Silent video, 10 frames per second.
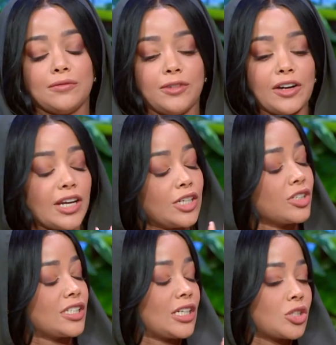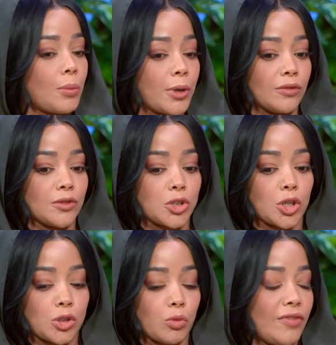very interesting topic of the
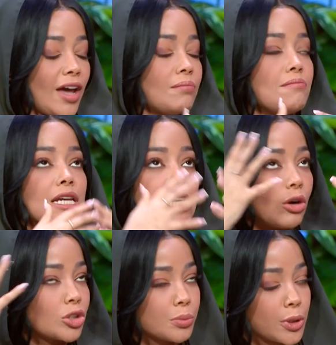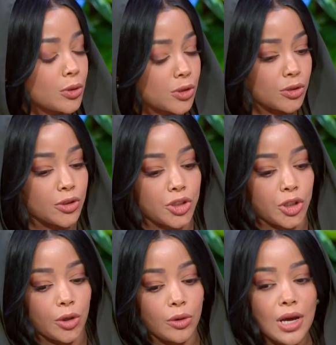show. So we've had many entrepreneurs on the
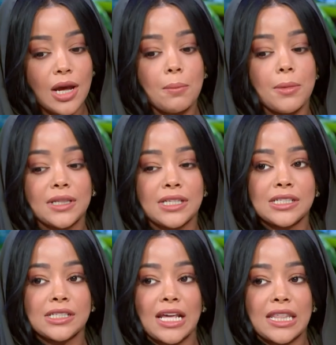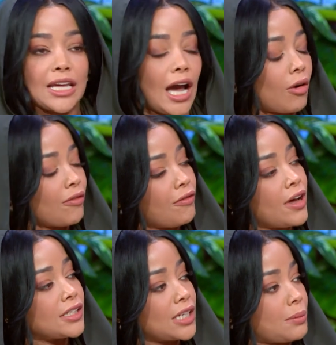show, but this is, I think, our
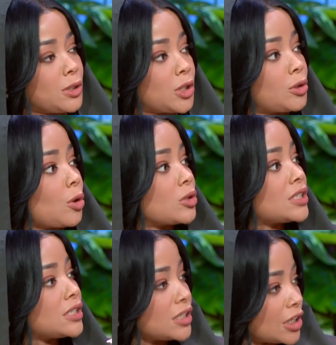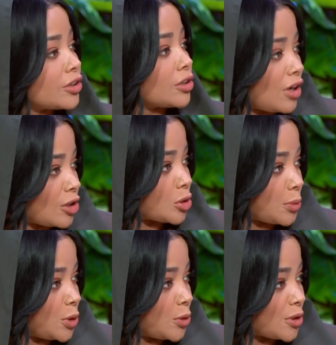first episode on serial
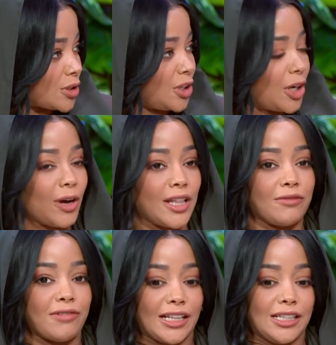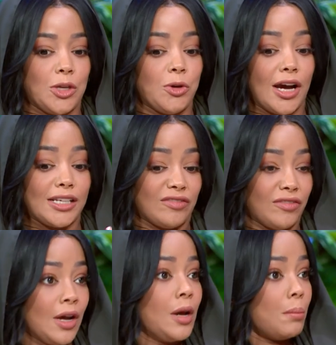entrepreneurs, you know, and the fact that you guys have
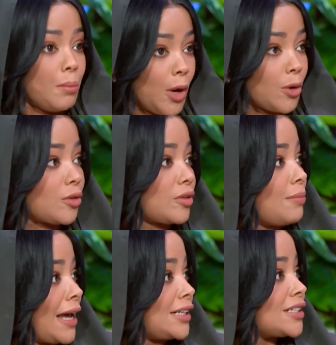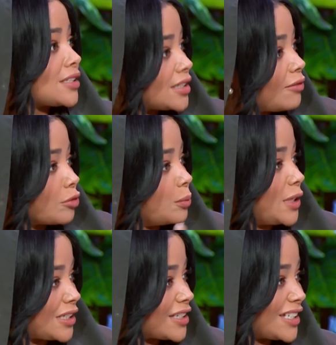both managed several
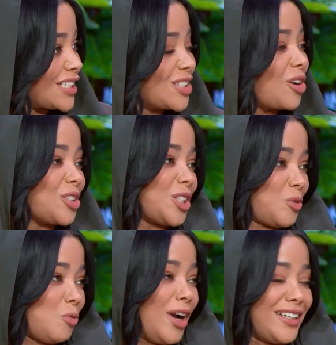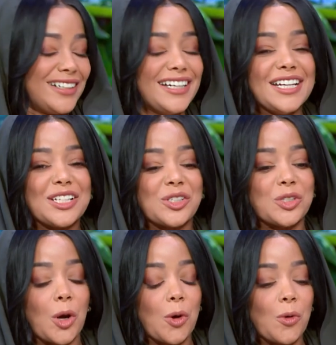businesses, yeah, not just one.
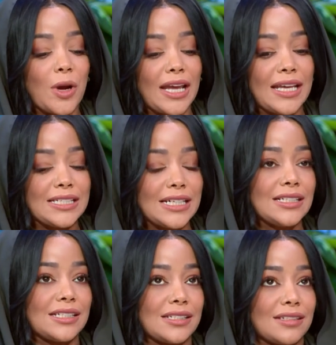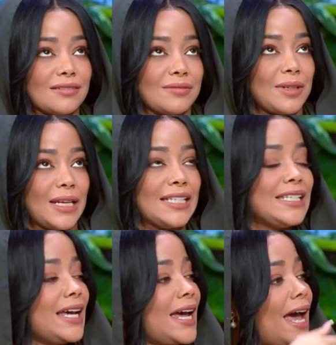So is it